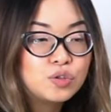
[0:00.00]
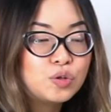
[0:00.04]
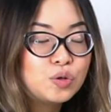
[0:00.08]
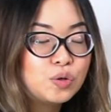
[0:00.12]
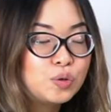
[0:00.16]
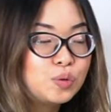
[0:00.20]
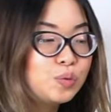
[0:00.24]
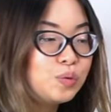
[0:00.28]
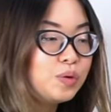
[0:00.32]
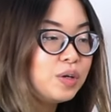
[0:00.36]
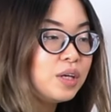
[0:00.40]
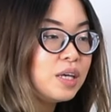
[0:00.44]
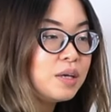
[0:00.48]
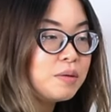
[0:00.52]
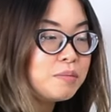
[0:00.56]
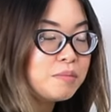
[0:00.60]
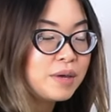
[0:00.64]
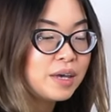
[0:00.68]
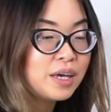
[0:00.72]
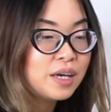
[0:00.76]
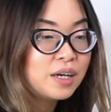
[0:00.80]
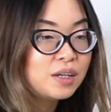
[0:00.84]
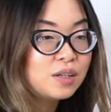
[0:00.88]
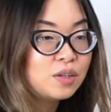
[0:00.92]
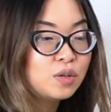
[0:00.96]
through
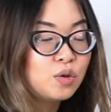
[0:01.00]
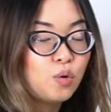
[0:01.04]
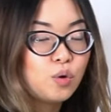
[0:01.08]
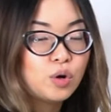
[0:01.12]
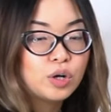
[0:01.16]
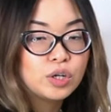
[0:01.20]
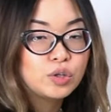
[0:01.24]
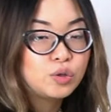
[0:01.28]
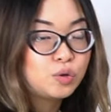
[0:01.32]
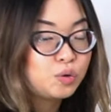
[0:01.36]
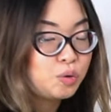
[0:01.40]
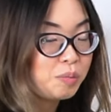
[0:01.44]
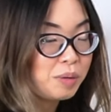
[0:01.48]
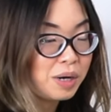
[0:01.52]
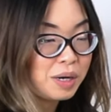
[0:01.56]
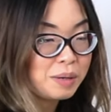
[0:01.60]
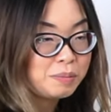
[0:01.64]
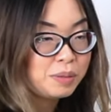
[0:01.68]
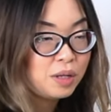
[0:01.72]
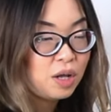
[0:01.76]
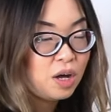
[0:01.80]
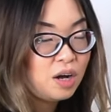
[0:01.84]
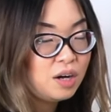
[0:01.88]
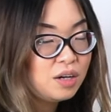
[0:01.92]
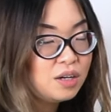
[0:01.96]
email or through my
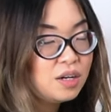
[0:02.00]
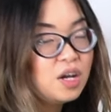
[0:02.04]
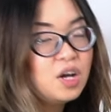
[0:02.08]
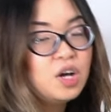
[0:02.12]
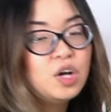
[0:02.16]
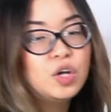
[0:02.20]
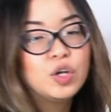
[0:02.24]
blog